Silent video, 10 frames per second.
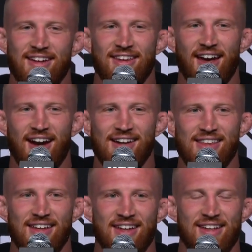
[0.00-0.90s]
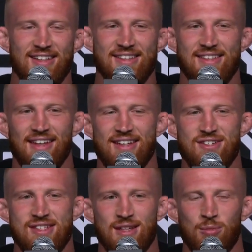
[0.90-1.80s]
The hair thing is
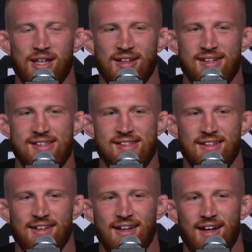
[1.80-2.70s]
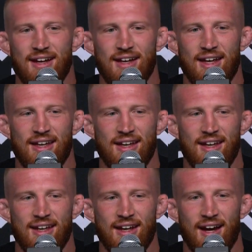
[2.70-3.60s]
interesting because
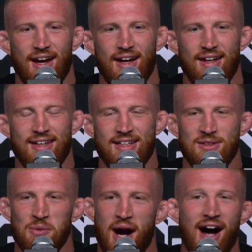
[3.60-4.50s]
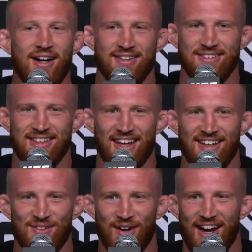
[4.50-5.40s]
it takes a while to get
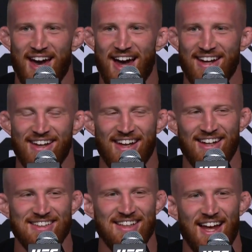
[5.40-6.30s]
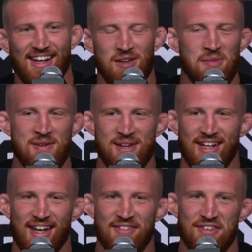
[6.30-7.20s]
it to where I had it, and it's a lot of commitment
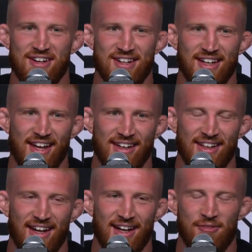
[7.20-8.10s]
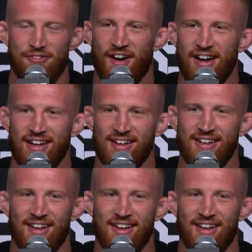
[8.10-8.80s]
and effort. And I'm fighting